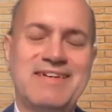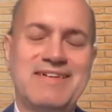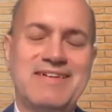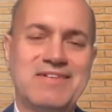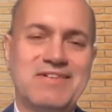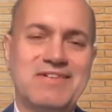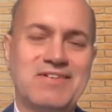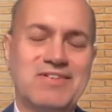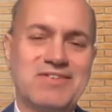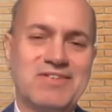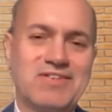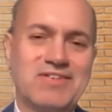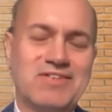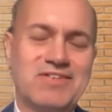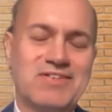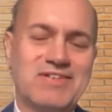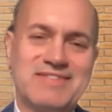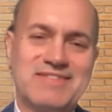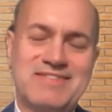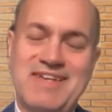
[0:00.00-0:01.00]

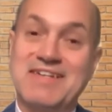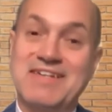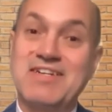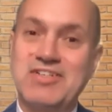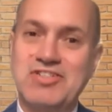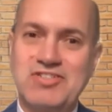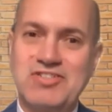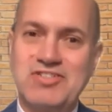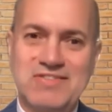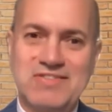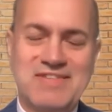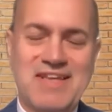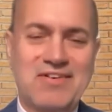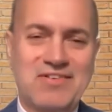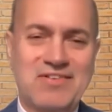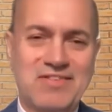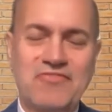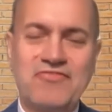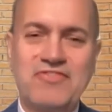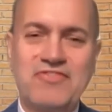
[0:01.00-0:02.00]
or technicians out
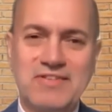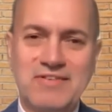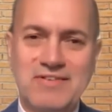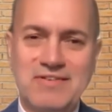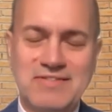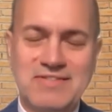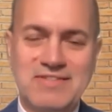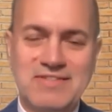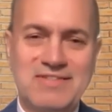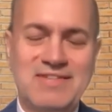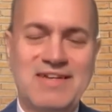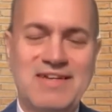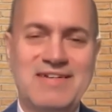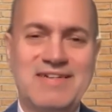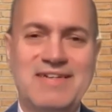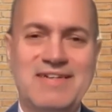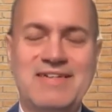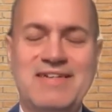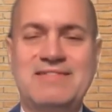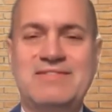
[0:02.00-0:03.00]
in the field
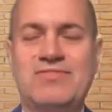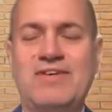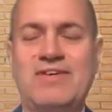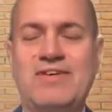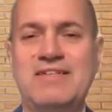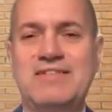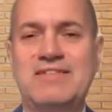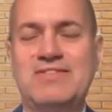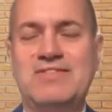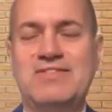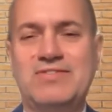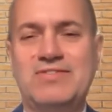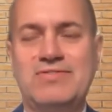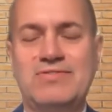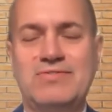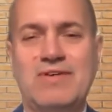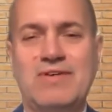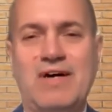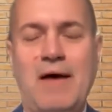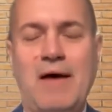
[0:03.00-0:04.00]
trying
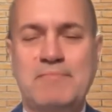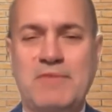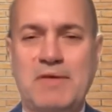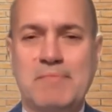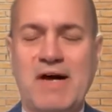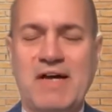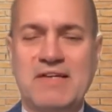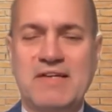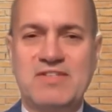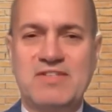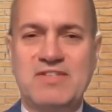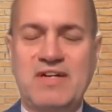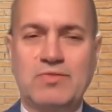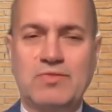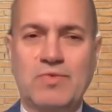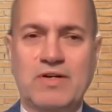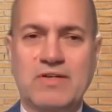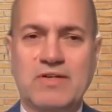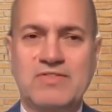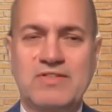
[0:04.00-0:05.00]
to optimize the
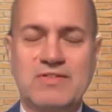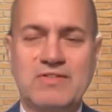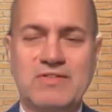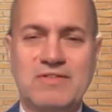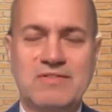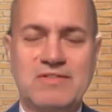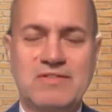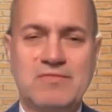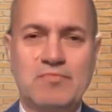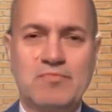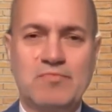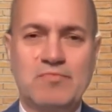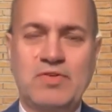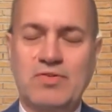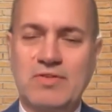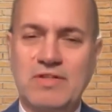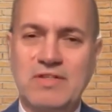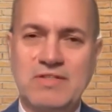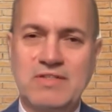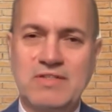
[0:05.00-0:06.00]
network. So this
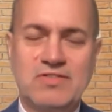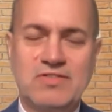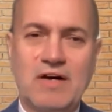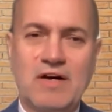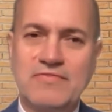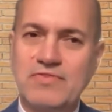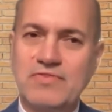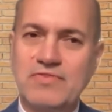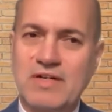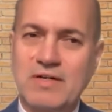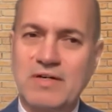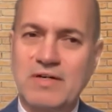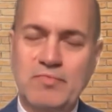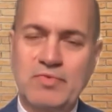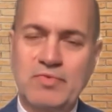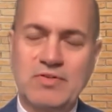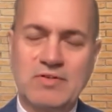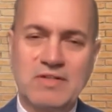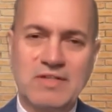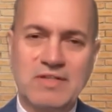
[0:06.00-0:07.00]
purely software,
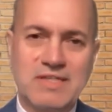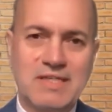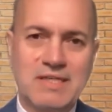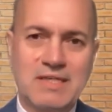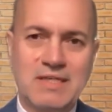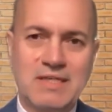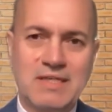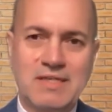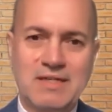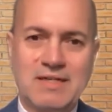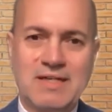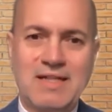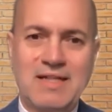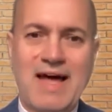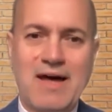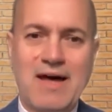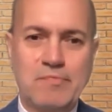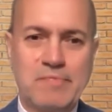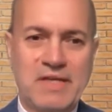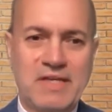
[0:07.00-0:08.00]
purely
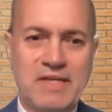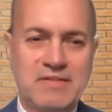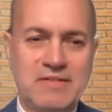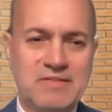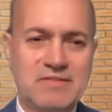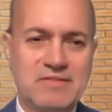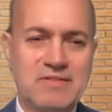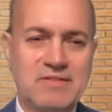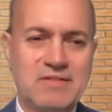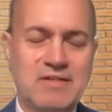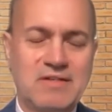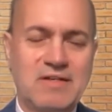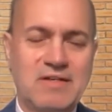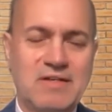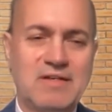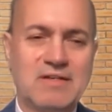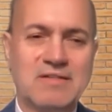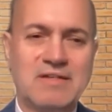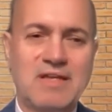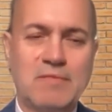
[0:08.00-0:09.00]
cloud-based
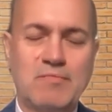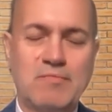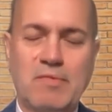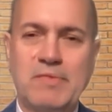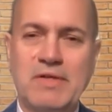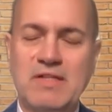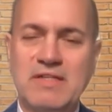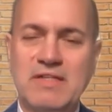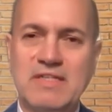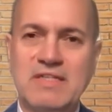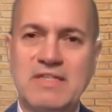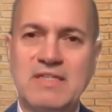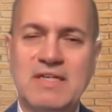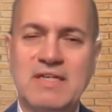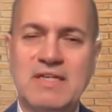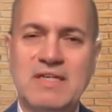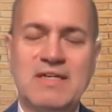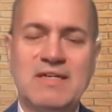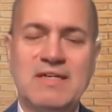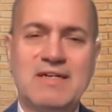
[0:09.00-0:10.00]
capability
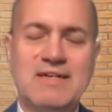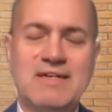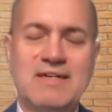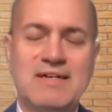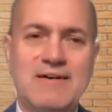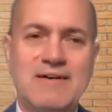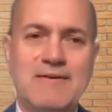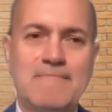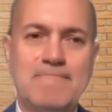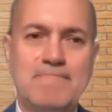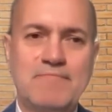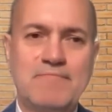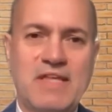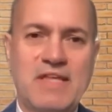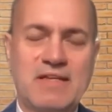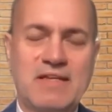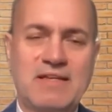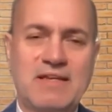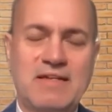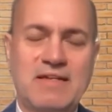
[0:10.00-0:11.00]

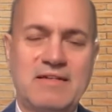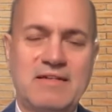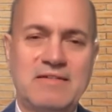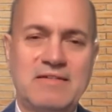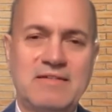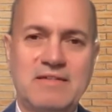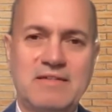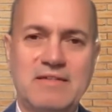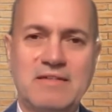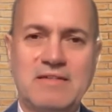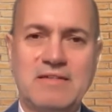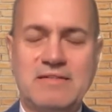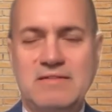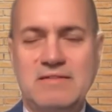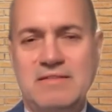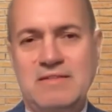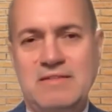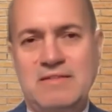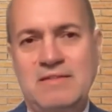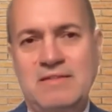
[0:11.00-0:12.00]
that can
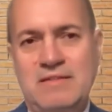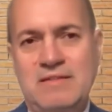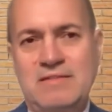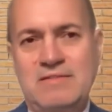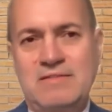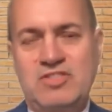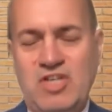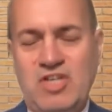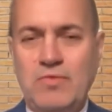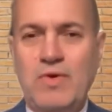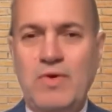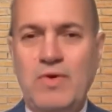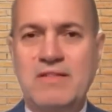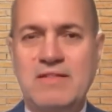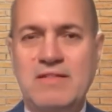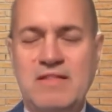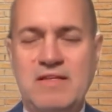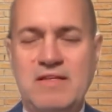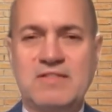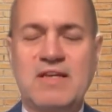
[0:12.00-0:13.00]

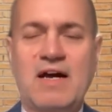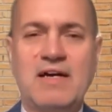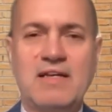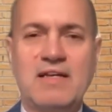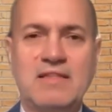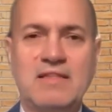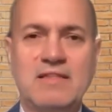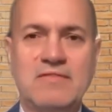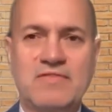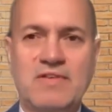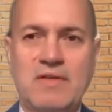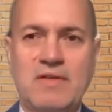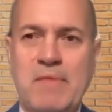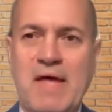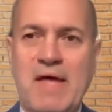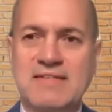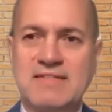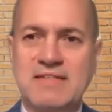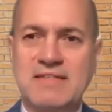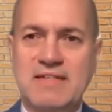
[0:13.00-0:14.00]
generate this kind of
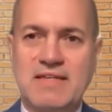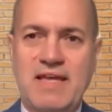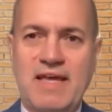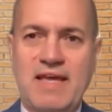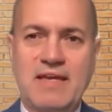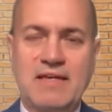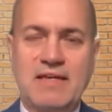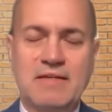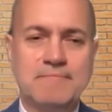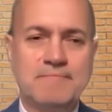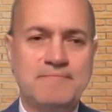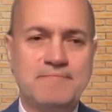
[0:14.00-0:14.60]
capacity gain.